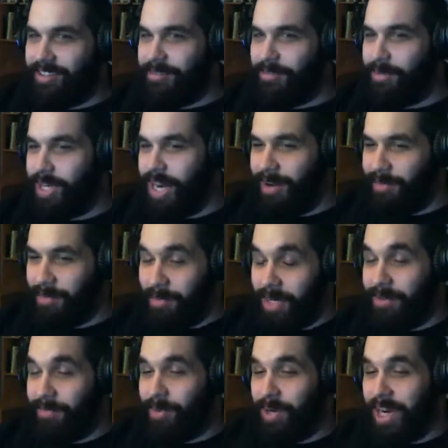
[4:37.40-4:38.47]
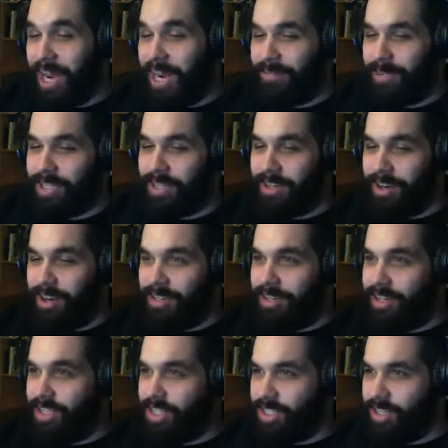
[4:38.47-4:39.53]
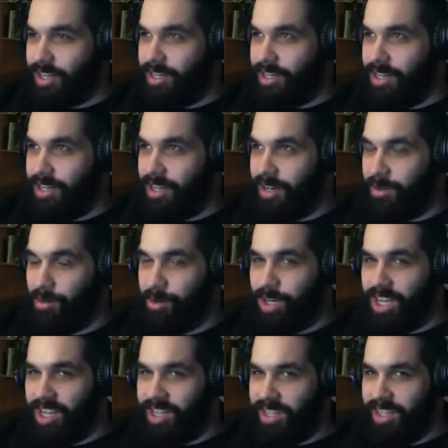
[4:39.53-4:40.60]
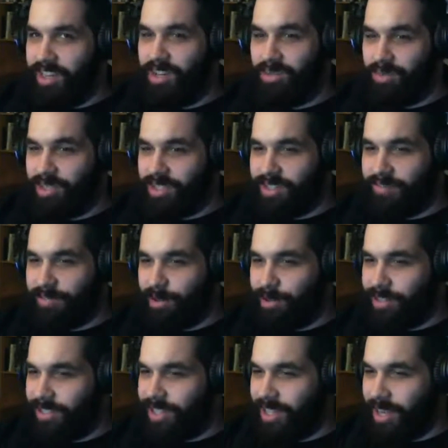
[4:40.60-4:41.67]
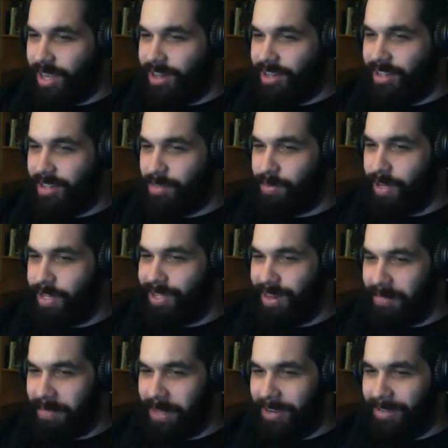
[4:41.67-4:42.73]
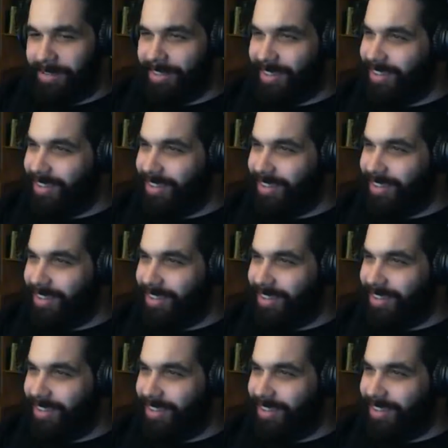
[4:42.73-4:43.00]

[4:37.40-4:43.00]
When I went to college, a quarter of the year was devoted to that. That's why I dropped out.